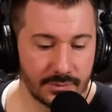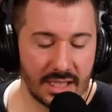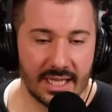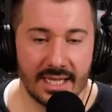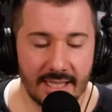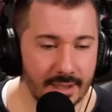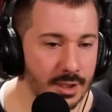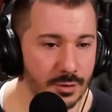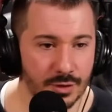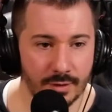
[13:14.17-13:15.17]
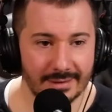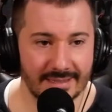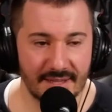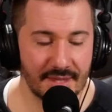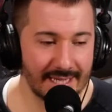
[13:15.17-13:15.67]

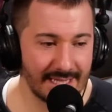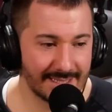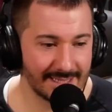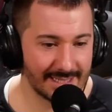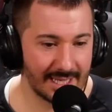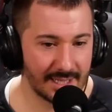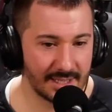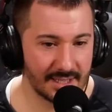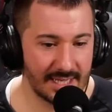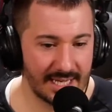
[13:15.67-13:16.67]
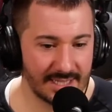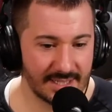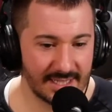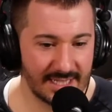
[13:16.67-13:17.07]
the thing is like, it's